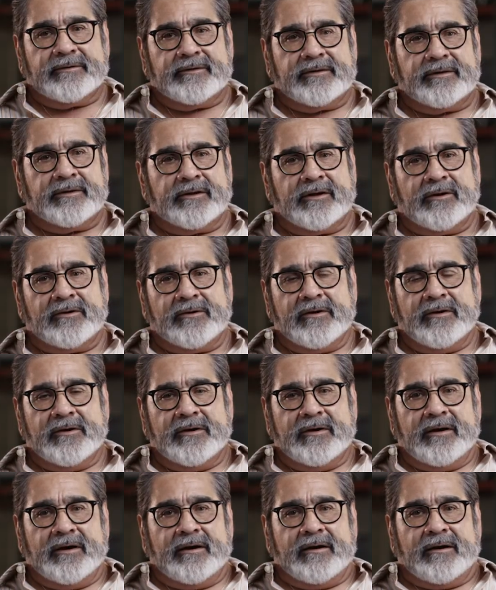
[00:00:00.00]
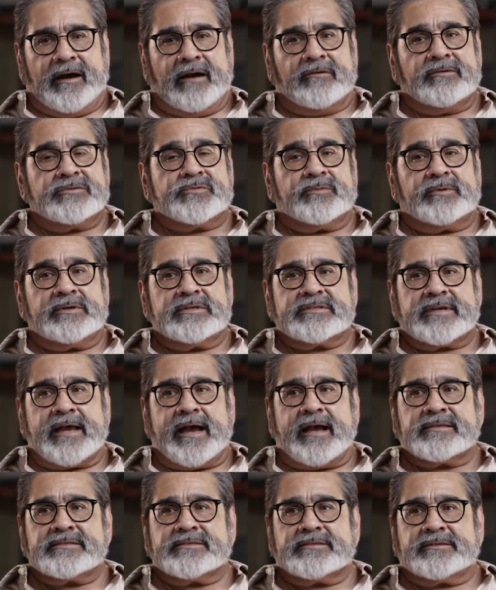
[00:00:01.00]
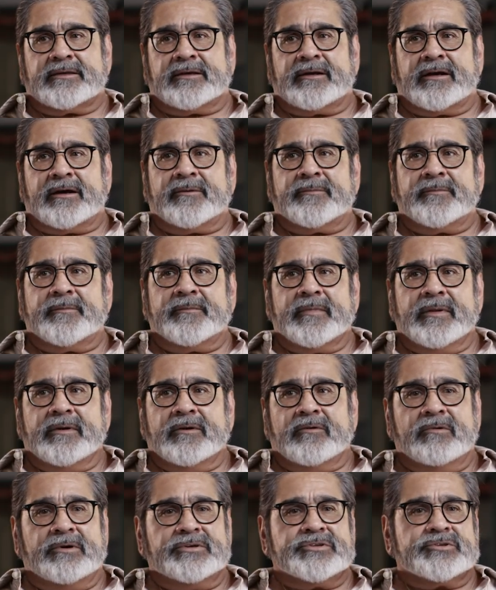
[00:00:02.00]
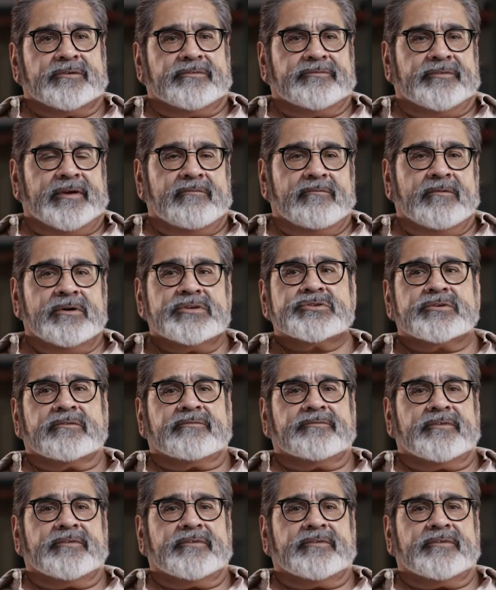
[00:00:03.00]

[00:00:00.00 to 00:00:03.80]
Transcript: You know, I was once asked, um, what's, your what's your